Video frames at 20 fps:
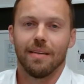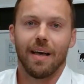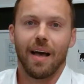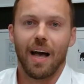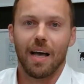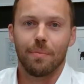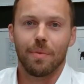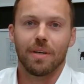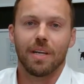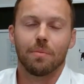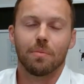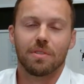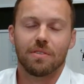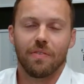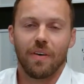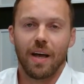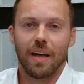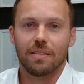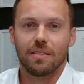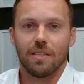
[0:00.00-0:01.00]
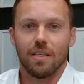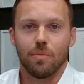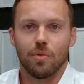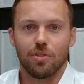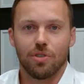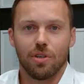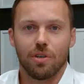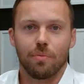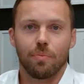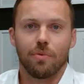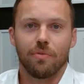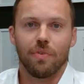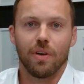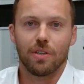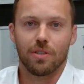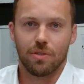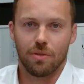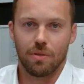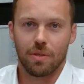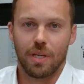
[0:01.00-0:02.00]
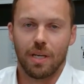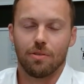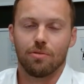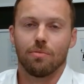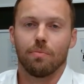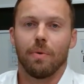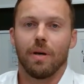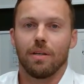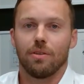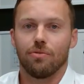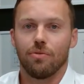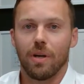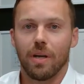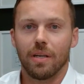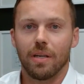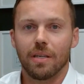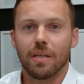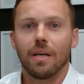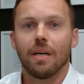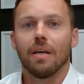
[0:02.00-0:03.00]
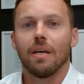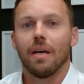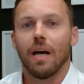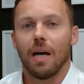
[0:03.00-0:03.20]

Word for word: Hi, my name is Vas, and I'm a chartered professional accountant by training.